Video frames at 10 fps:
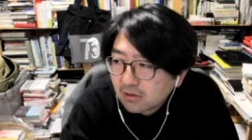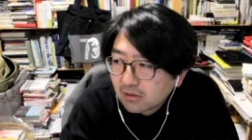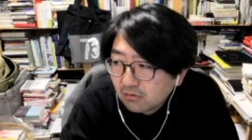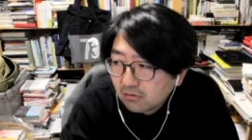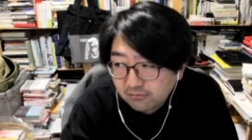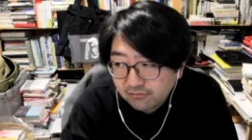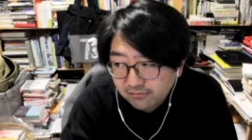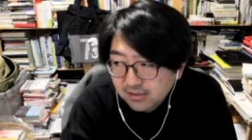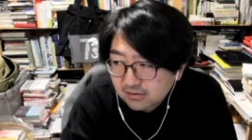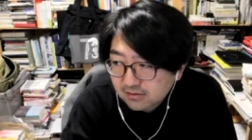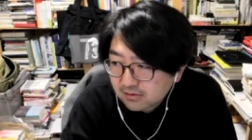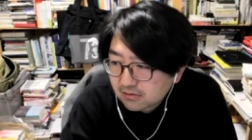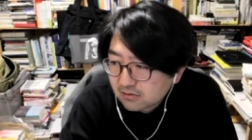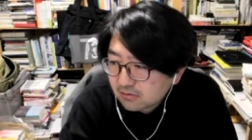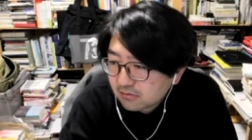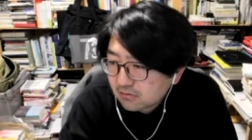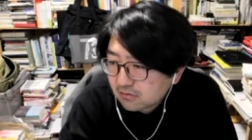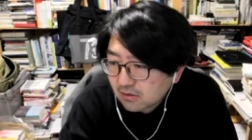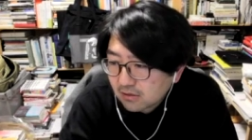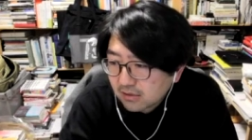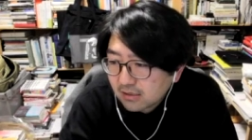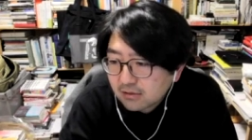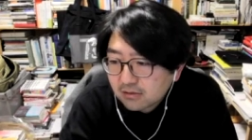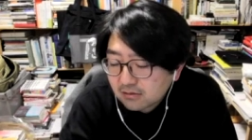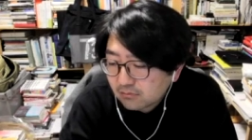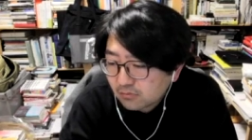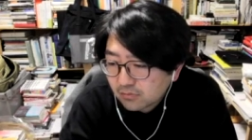or friends in